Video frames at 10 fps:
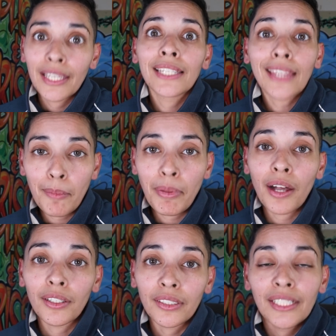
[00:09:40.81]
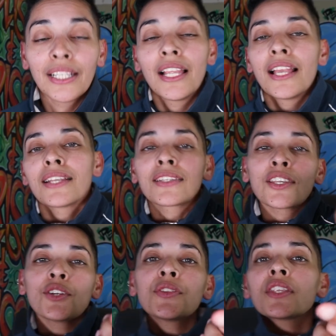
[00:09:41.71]
Hit that bell.
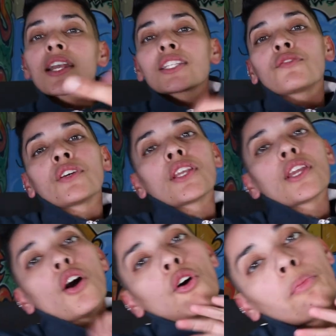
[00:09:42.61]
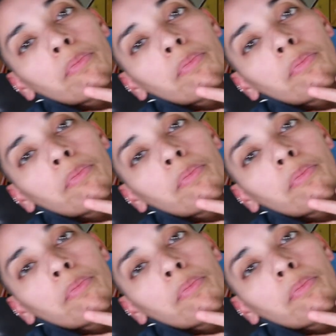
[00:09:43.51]
See you in the next video.